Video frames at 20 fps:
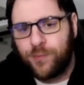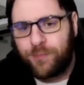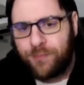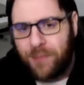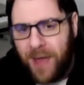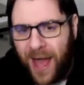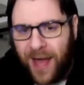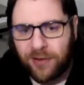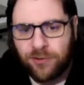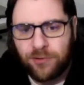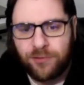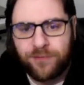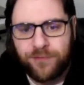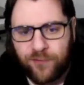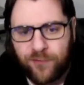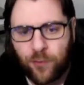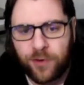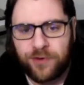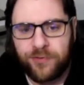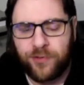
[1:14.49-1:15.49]
battle
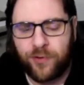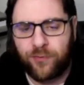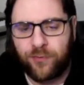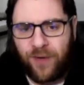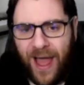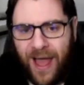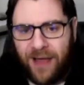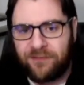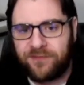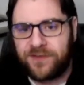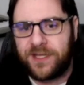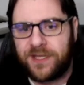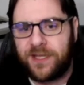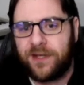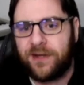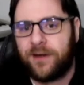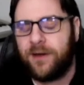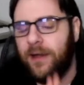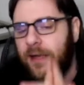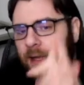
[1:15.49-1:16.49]
for the Raft
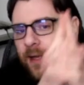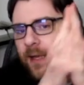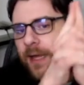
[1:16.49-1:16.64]
here.